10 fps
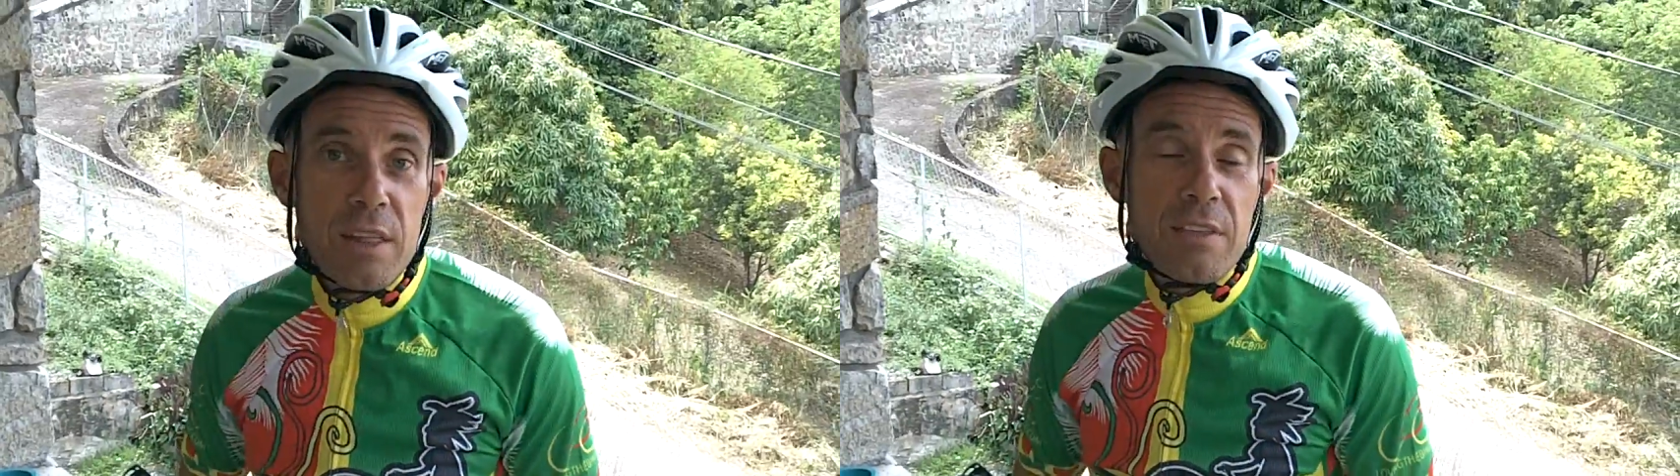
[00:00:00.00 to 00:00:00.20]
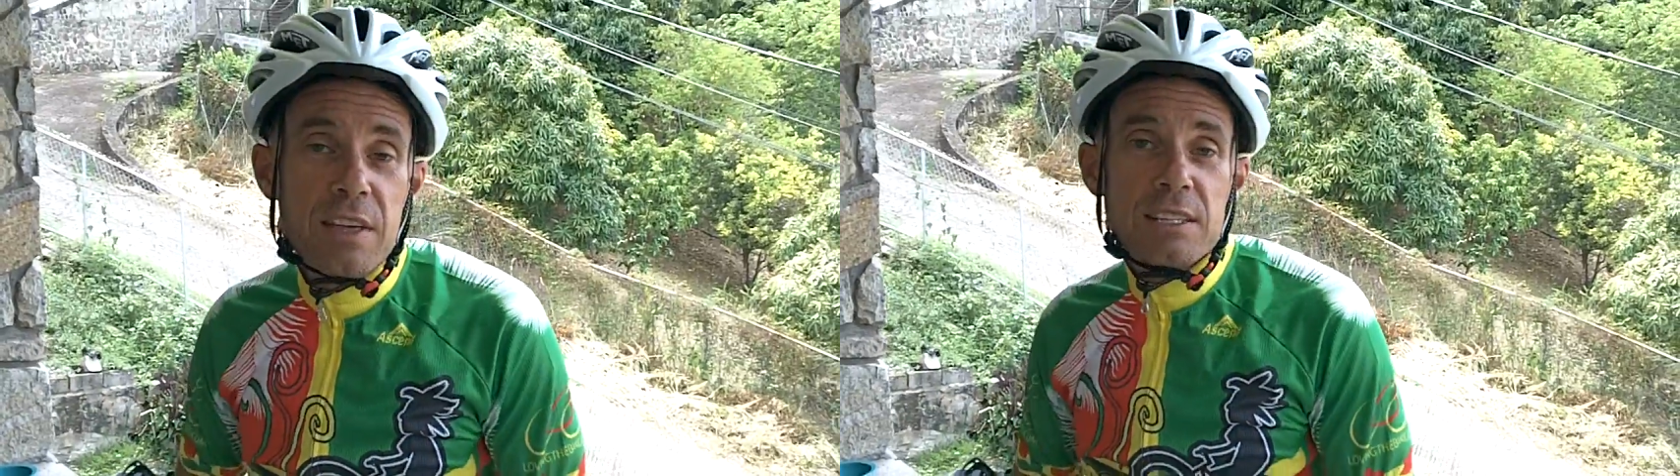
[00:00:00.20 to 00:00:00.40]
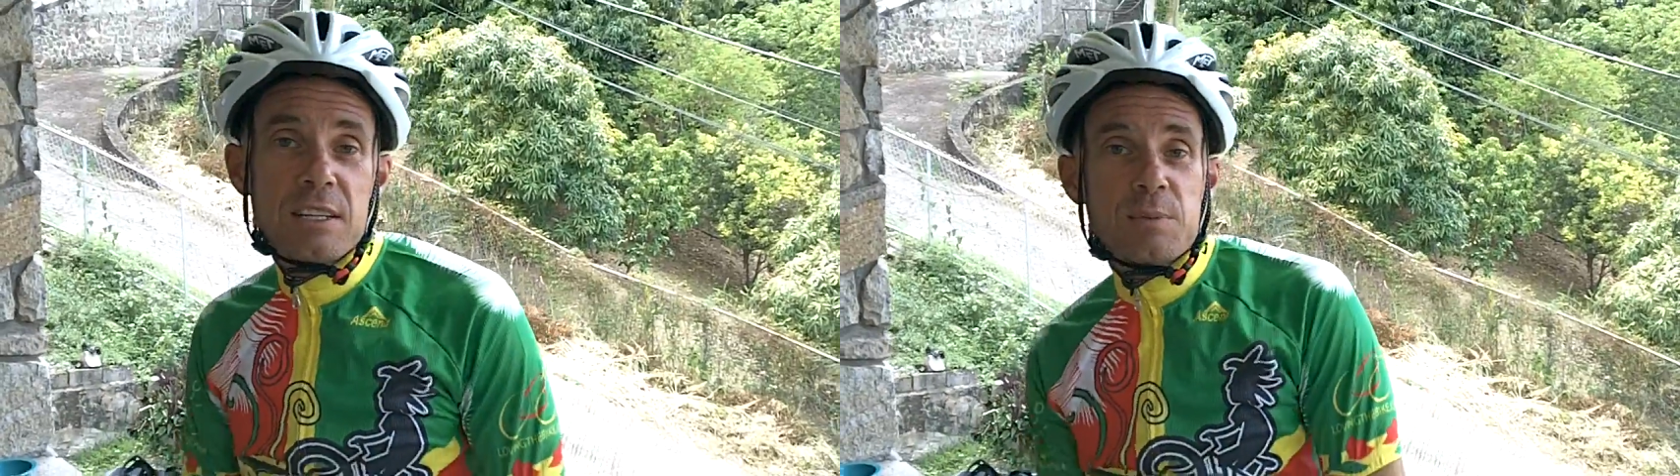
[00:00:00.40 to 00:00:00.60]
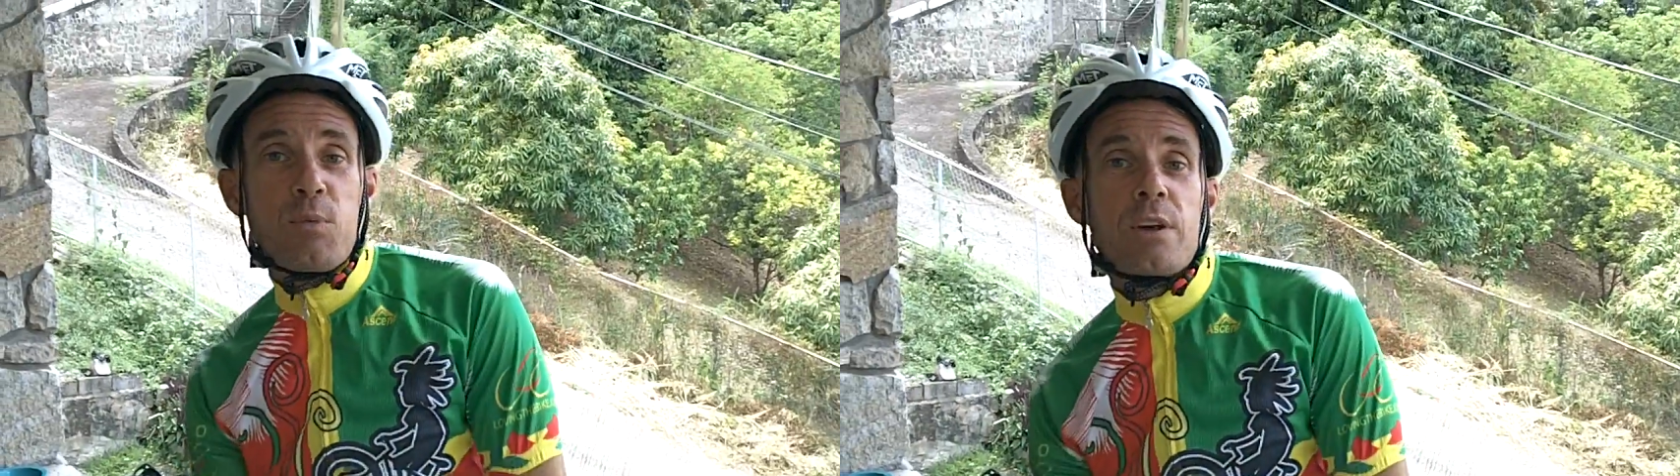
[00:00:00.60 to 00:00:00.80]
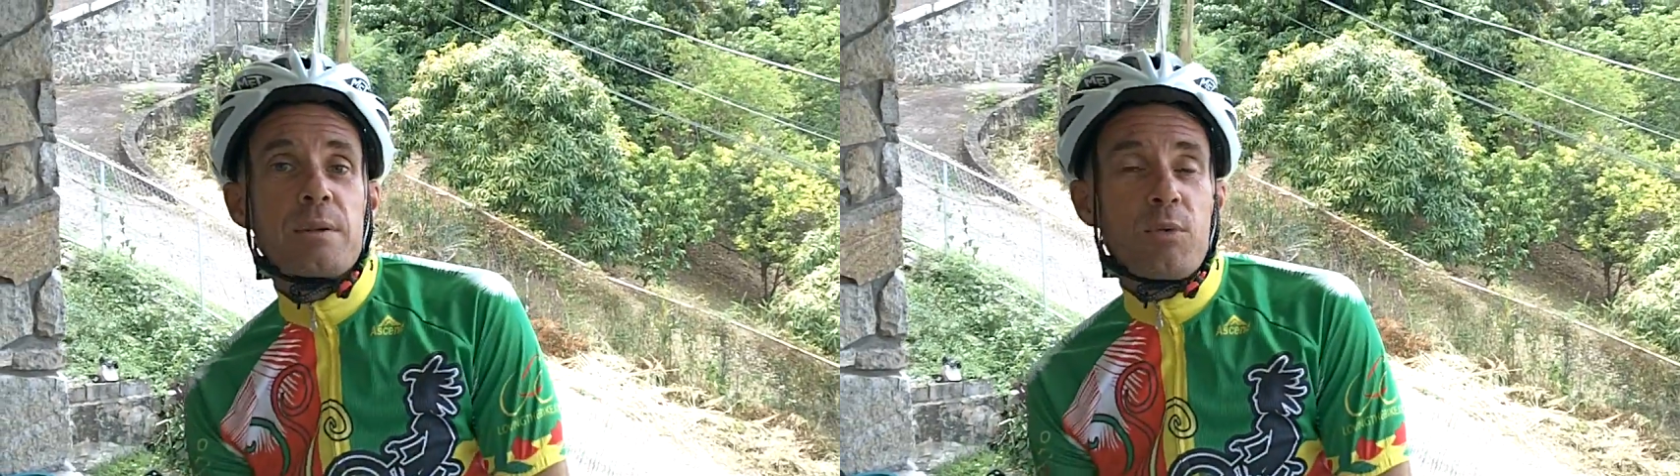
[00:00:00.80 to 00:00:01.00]
one of the things that is
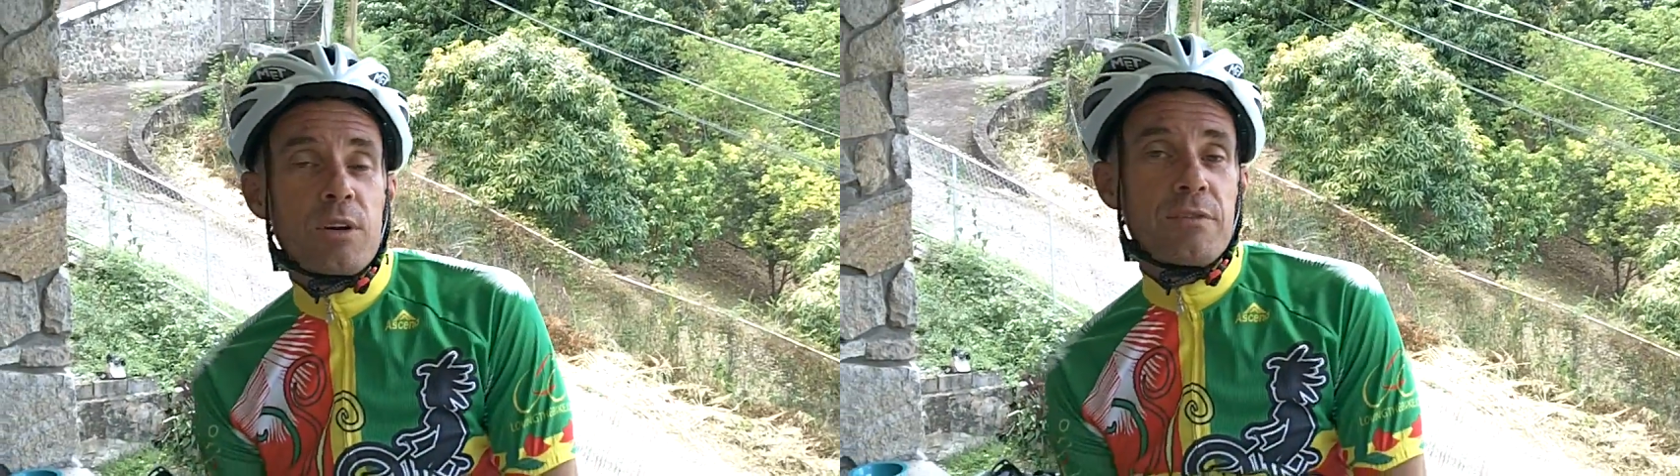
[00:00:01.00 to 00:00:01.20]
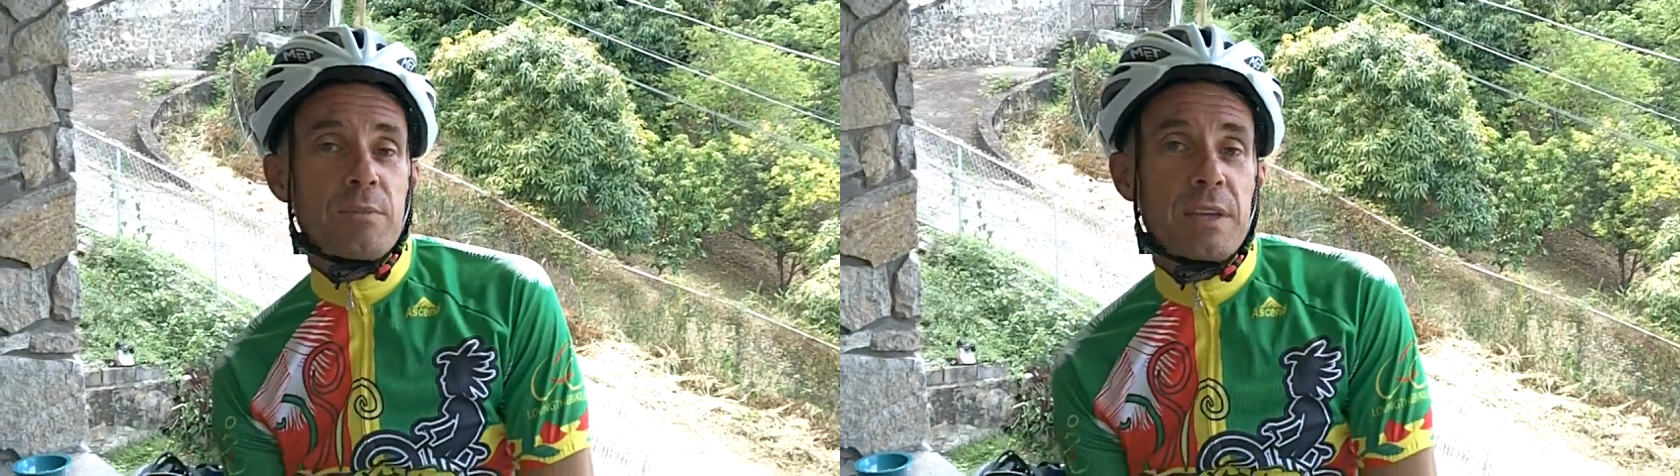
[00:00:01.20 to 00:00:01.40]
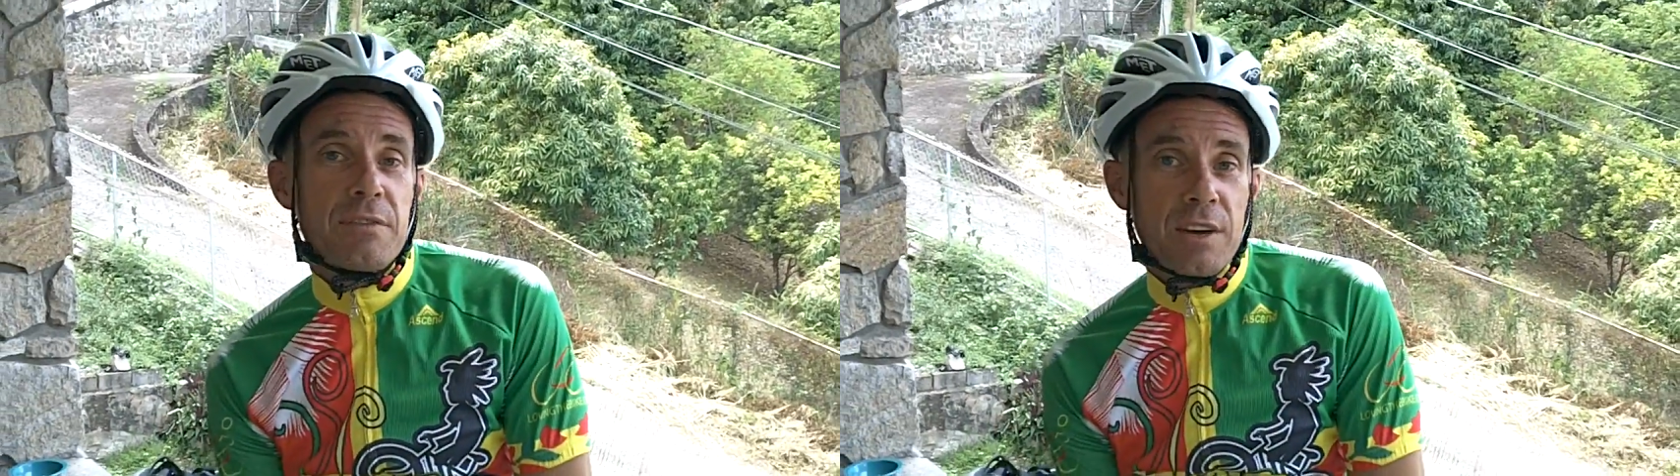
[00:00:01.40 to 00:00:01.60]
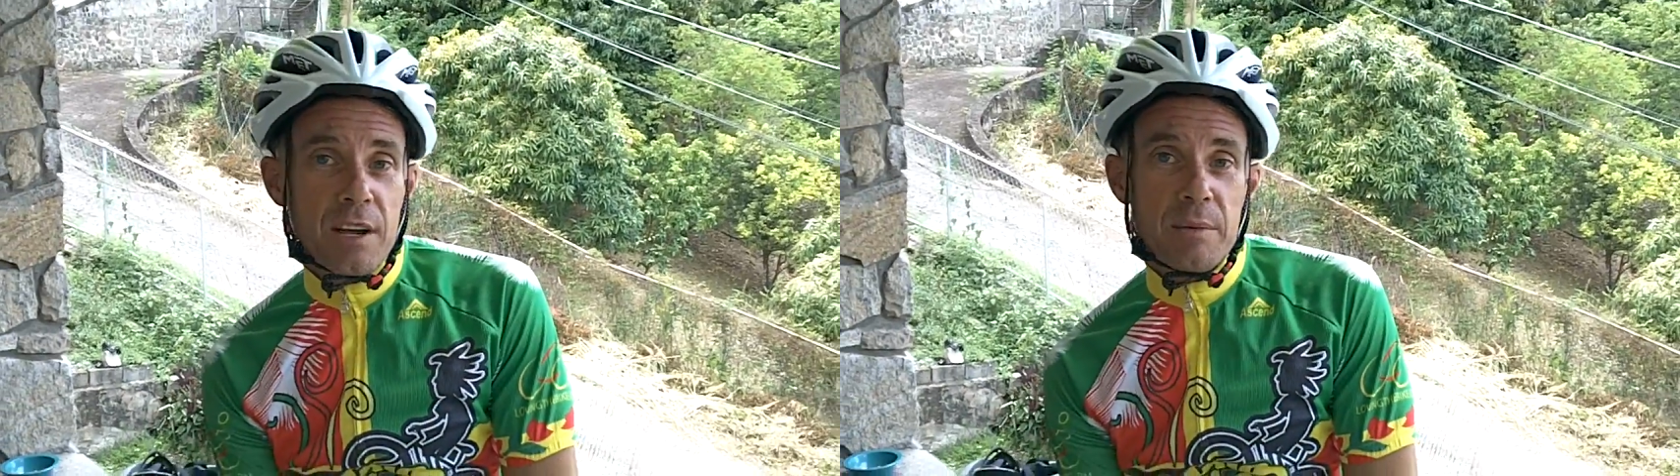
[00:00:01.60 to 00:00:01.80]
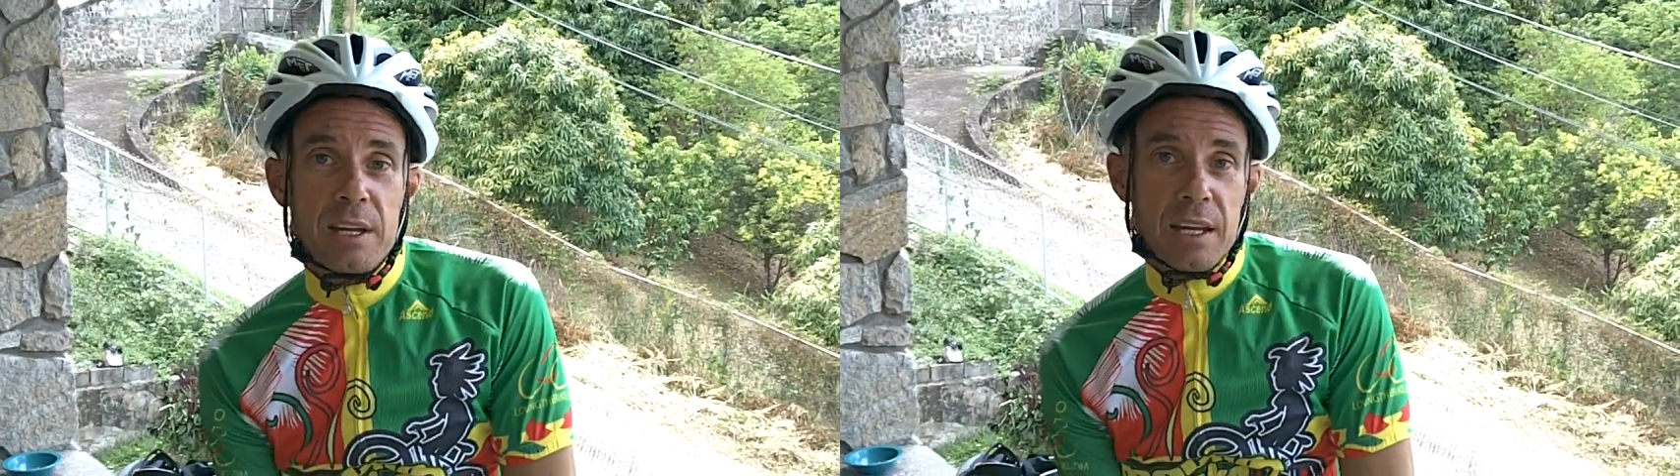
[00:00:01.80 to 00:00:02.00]
important for me for a
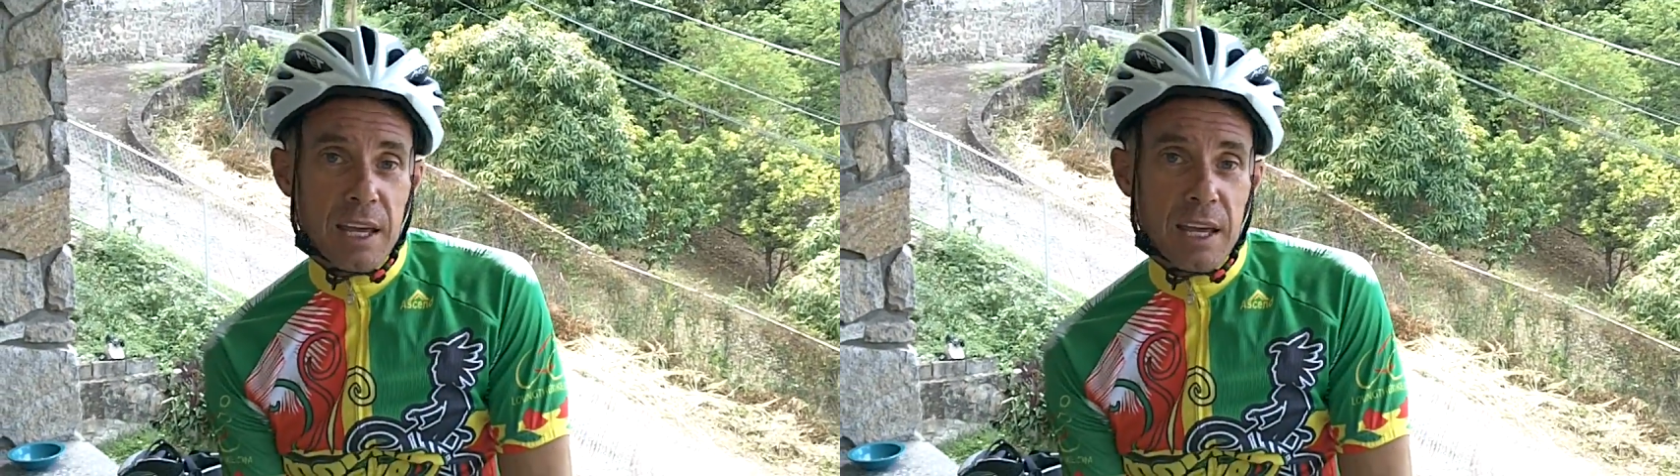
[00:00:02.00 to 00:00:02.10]
helmet,